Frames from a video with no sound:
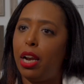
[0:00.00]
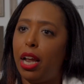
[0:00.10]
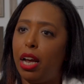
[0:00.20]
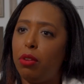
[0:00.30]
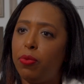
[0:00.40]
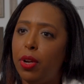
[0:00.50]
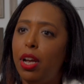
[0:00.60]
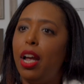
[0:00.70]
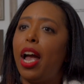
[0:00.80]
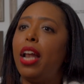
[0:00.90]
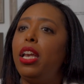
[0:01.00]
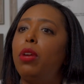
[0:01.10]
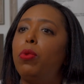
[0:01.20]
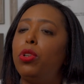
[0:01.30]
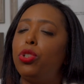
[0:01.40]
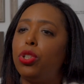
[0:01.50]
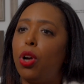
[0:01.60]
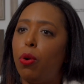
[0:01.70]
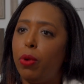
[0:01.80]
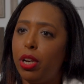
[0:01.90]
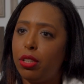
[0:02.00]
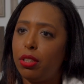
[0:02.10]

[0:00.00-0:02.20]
life, and He will show it.